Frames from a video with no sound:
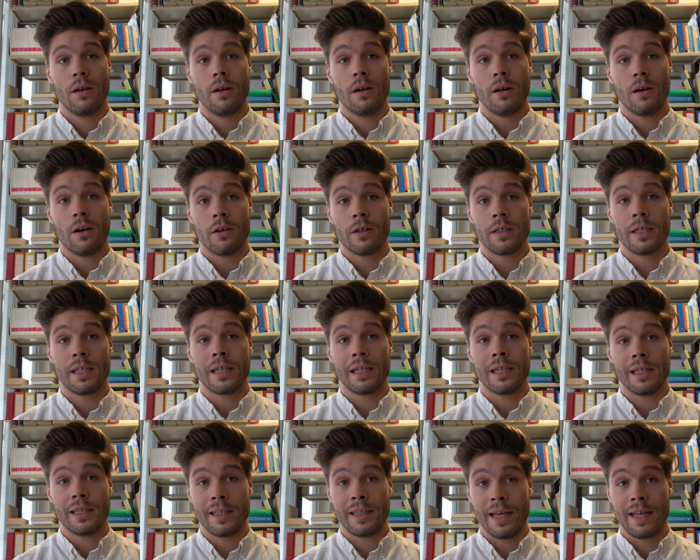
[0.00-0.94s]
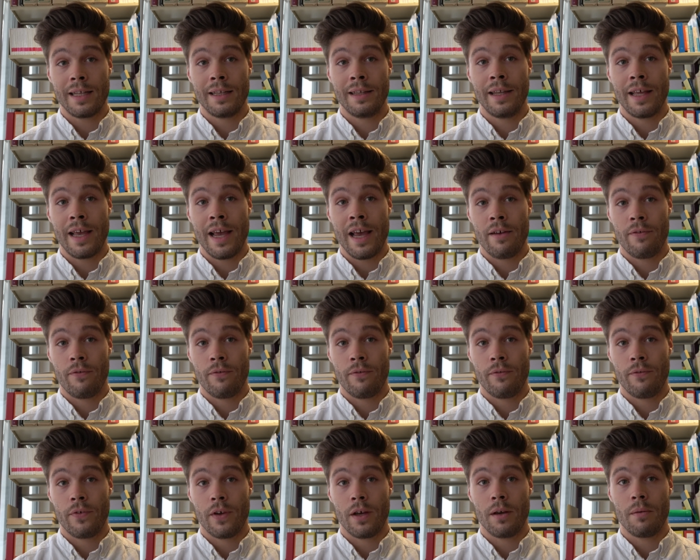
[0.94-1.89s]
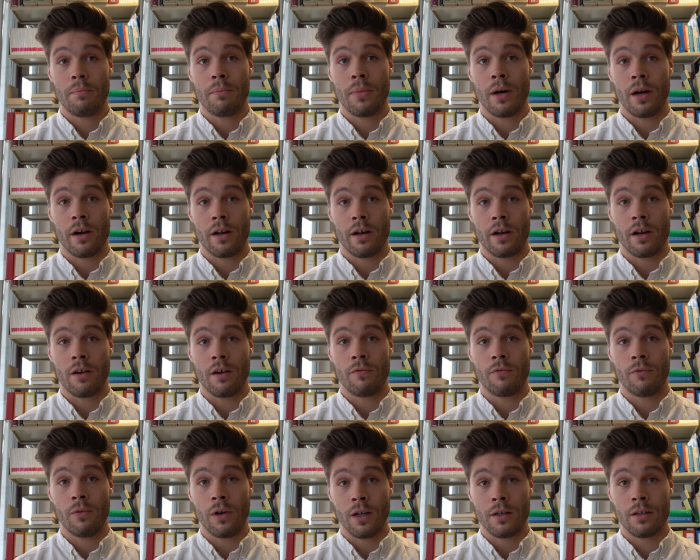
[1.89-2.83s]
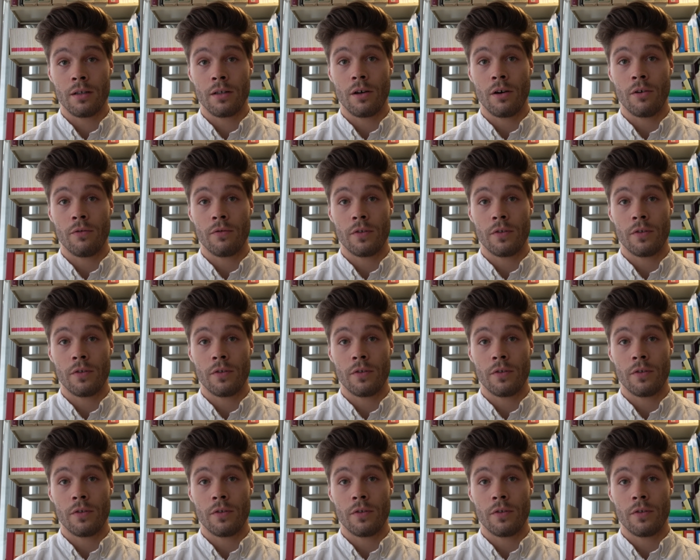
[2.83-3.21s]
Article 10F Paragraph 1 of